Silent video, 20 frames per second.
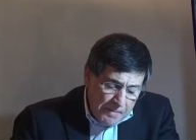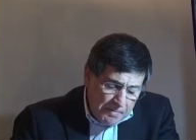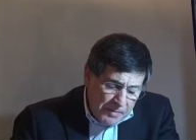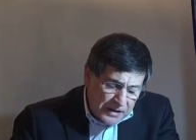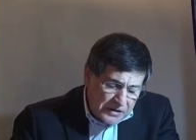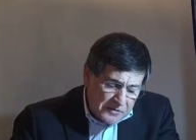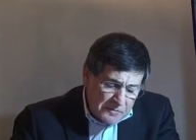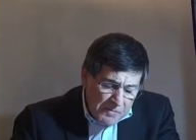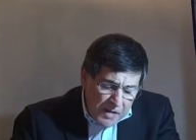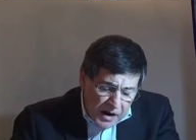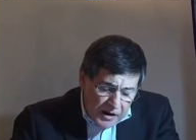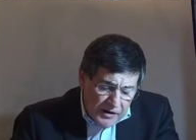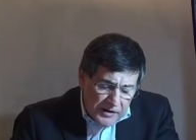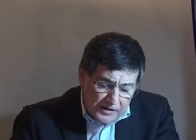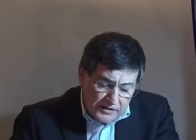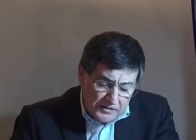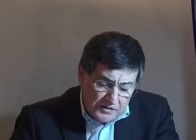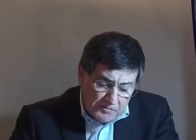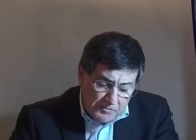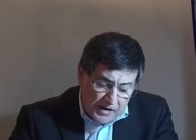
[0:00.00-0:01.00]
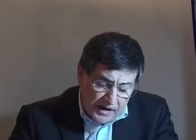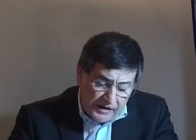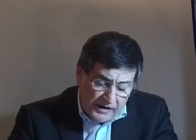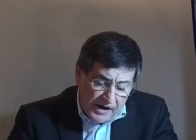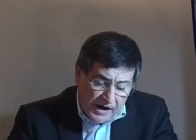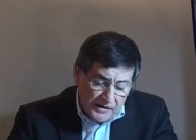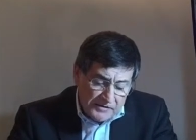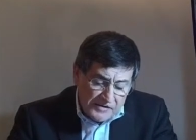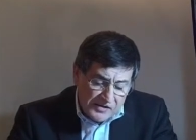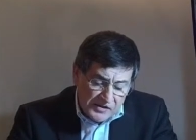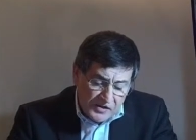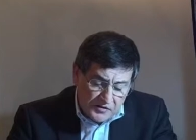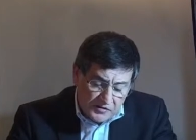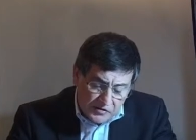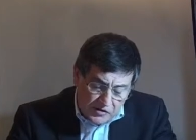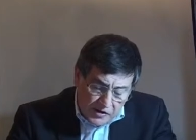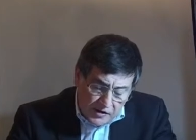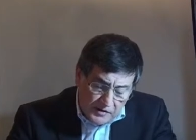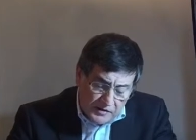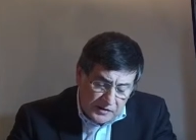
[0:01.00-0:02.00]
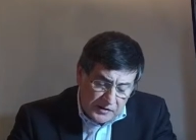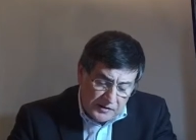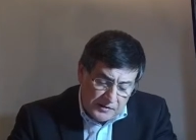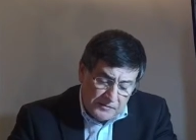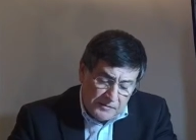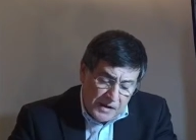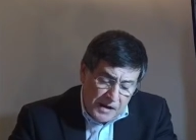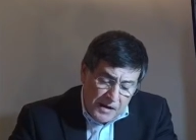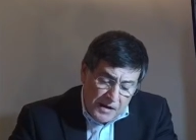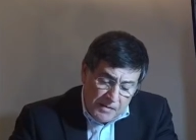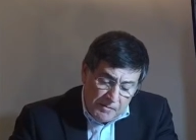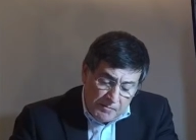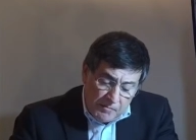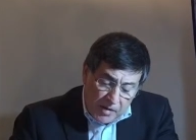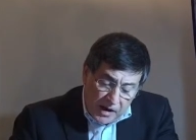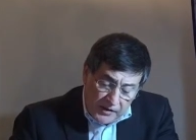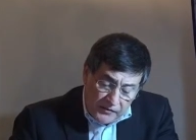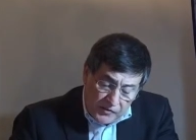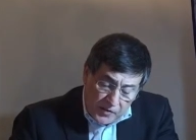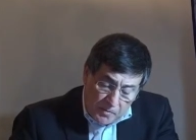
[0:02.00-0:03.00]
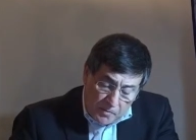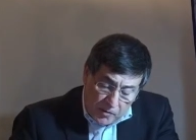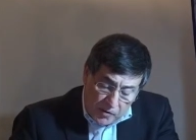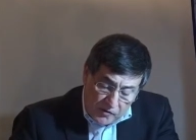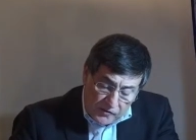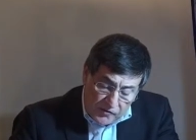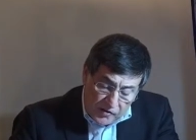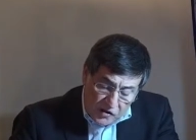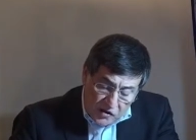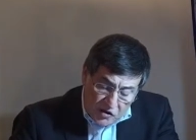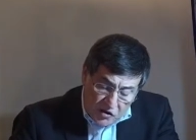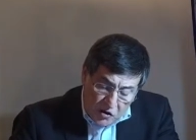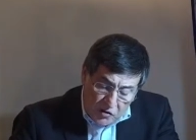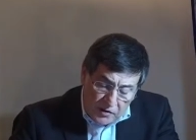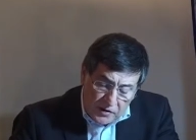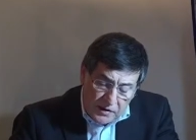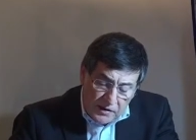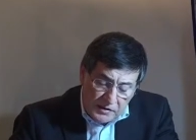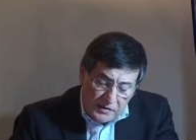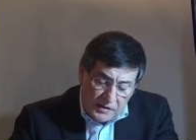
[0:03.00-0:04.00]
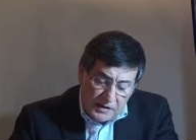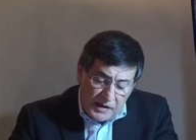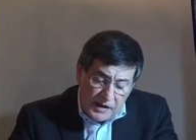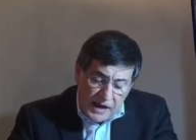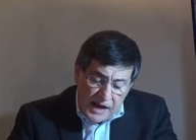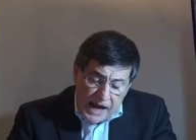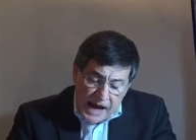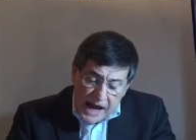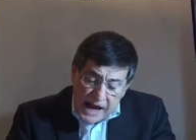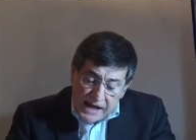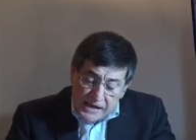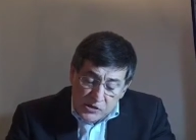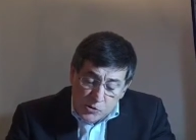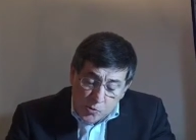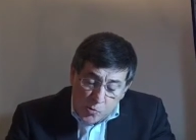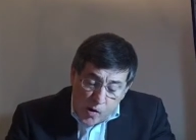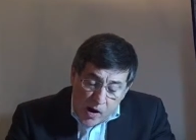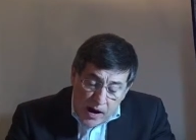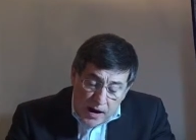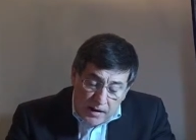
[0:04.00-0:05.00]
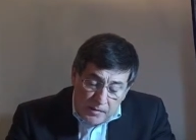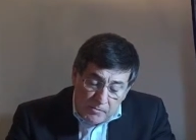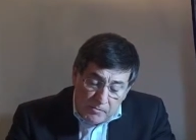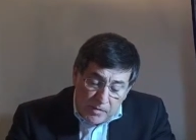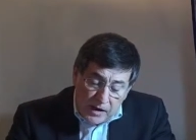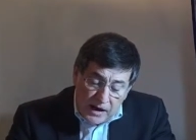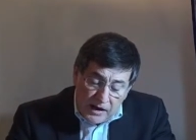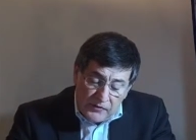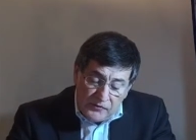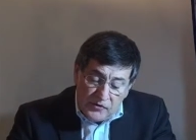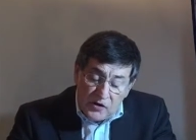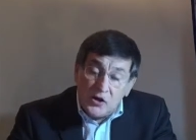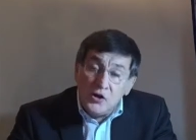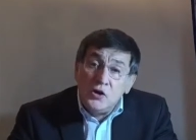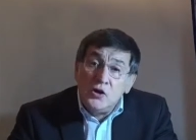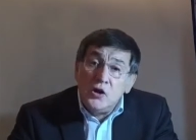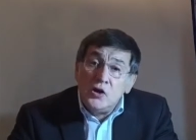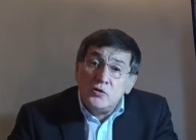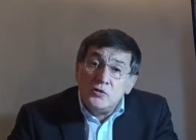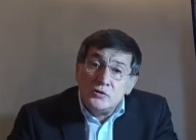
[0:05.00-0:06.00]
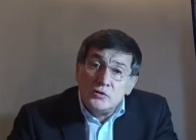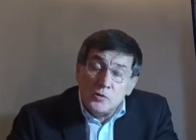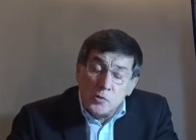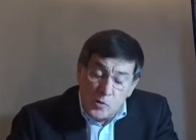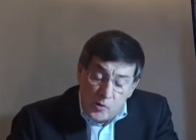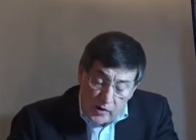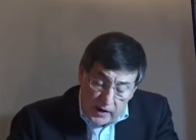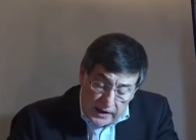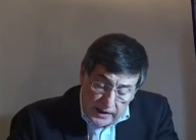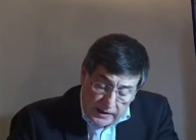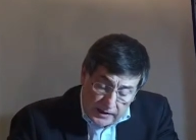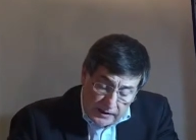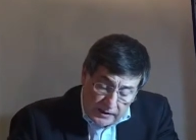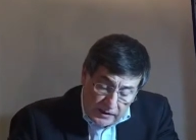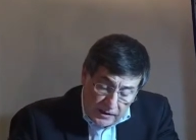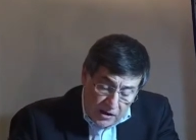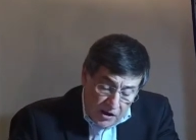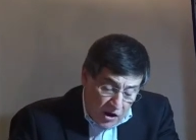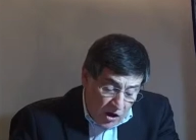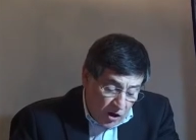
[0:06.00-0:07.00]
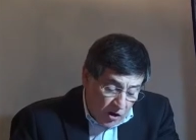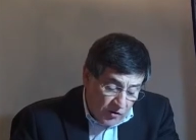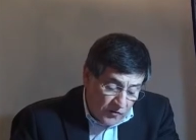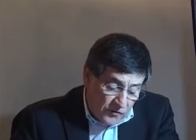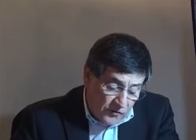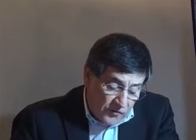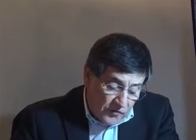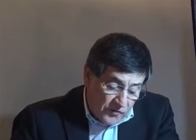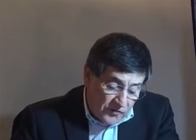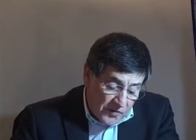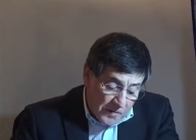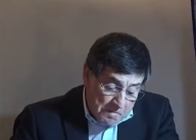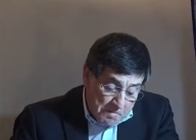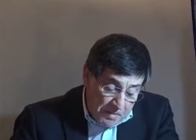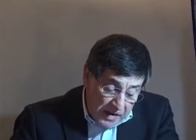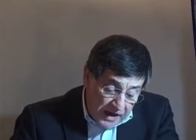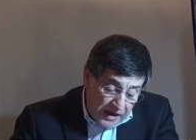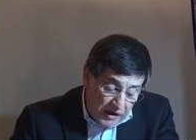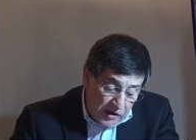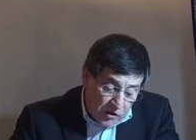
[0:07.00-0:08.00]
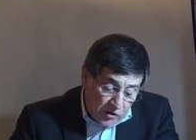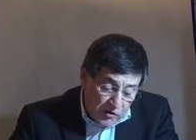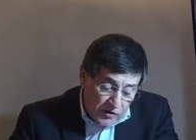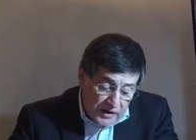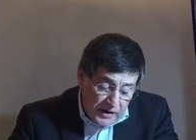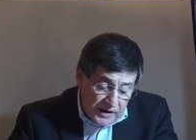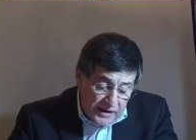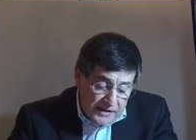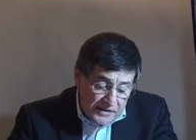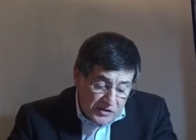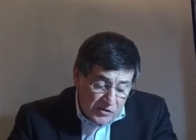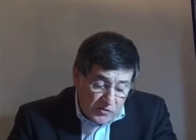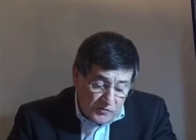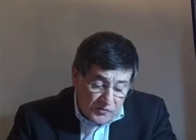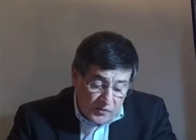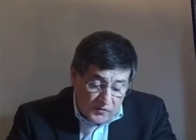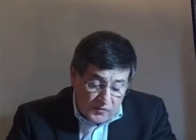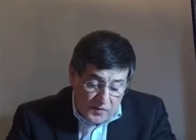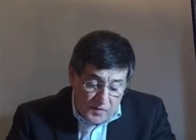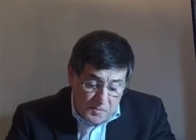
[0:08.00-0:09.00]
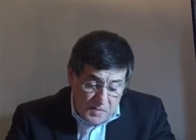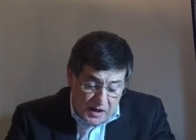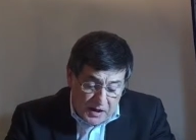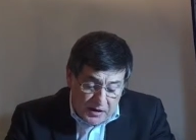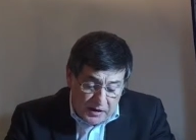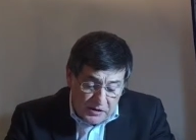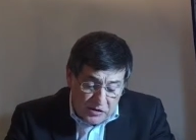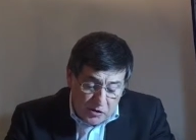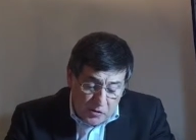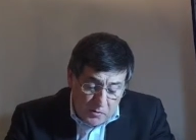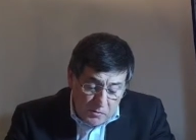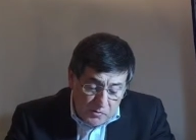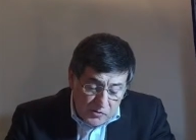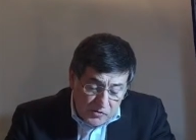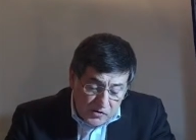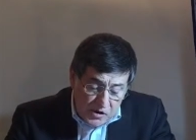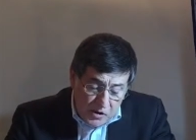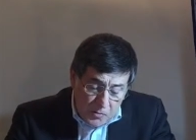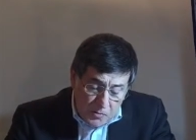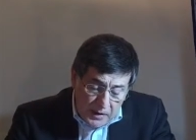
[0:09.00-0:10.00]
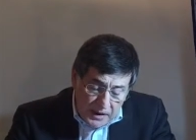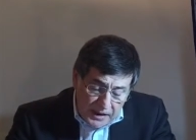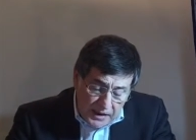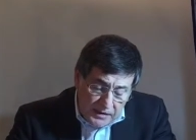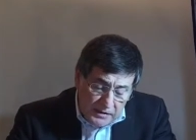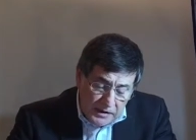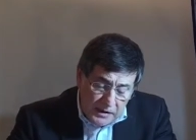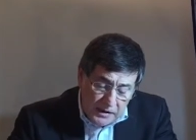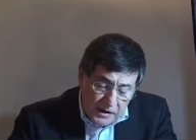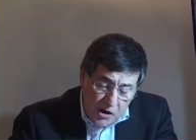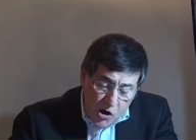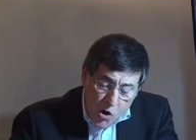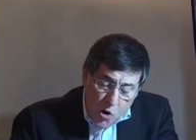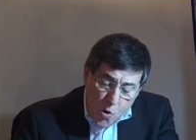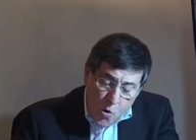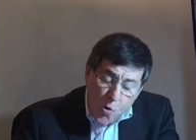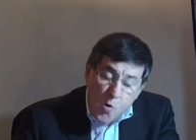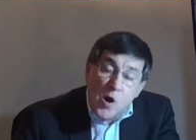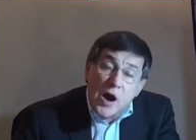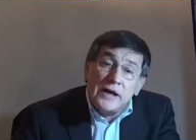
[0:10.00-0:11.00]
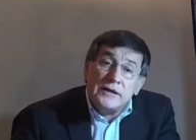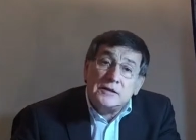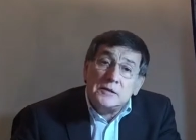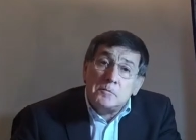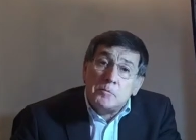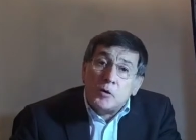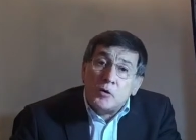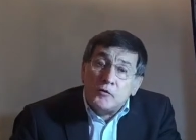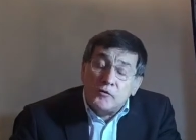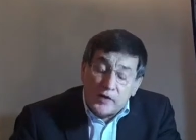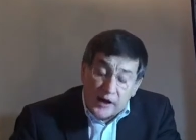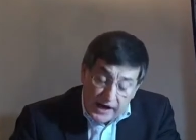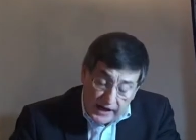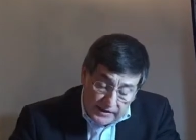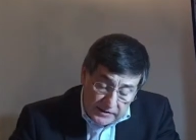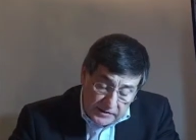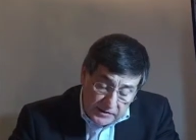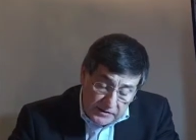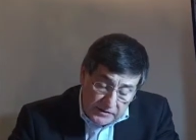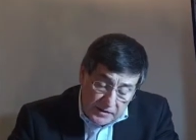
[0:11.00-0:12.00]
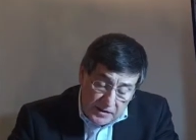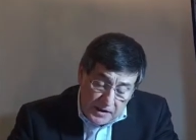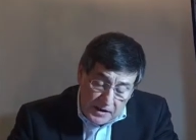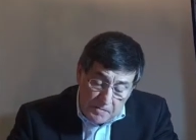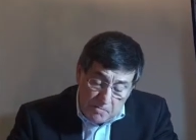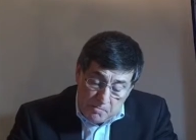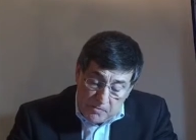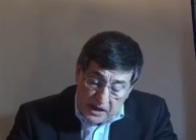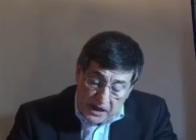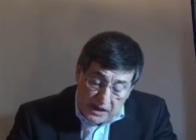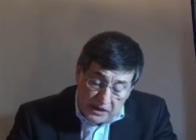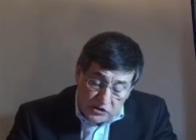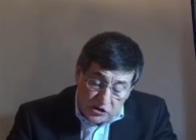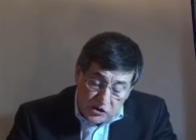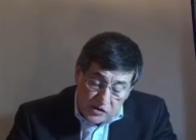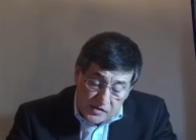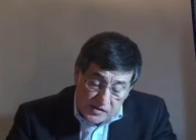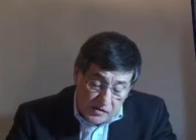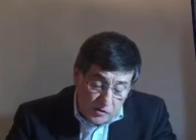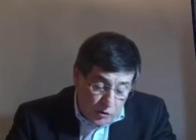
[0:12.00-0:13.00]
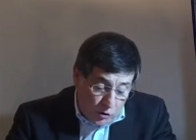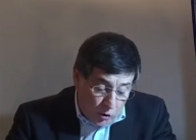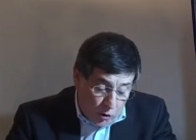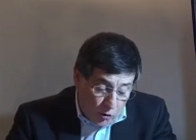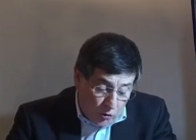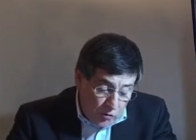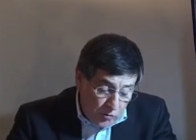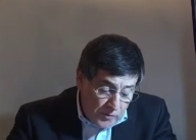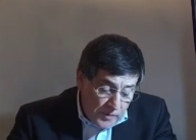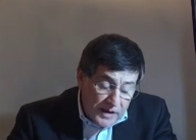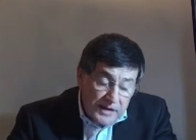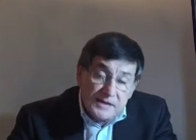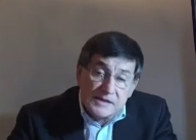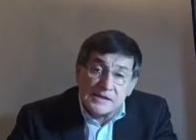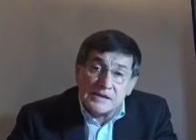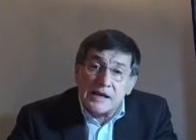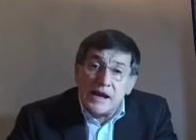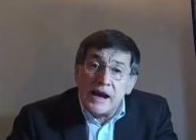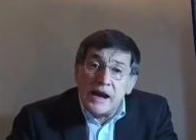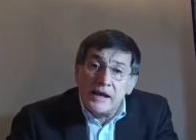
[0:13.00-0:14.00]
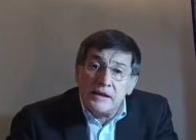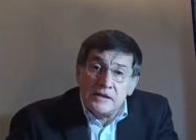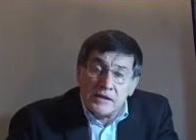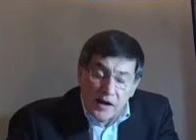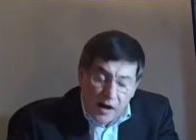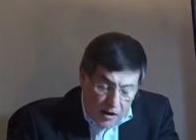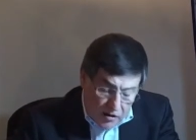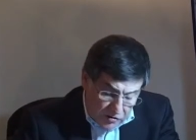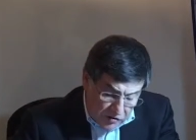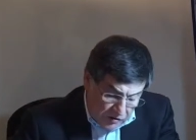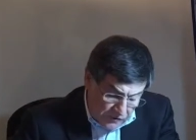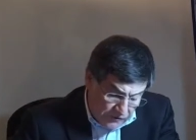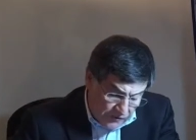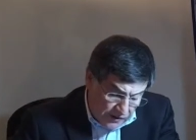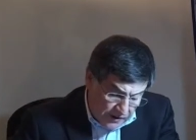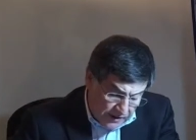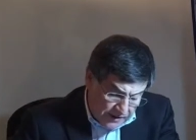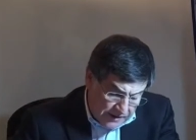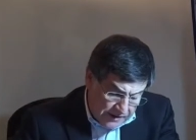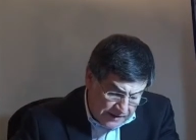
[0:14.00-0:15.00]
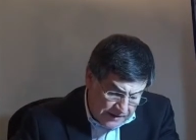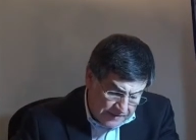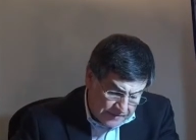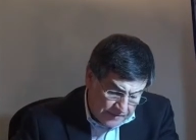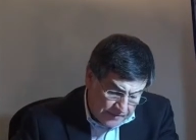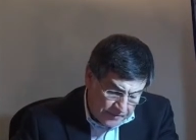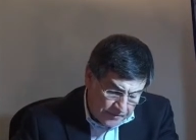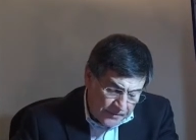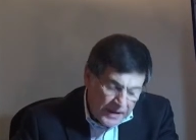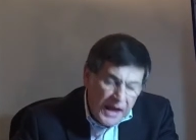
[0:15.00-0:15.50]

but marked by uncertainty, by the provisionality, as well by the goodwill of the many colleagues of the Immigration Museum in Italy who had provided images, documents and artifacts.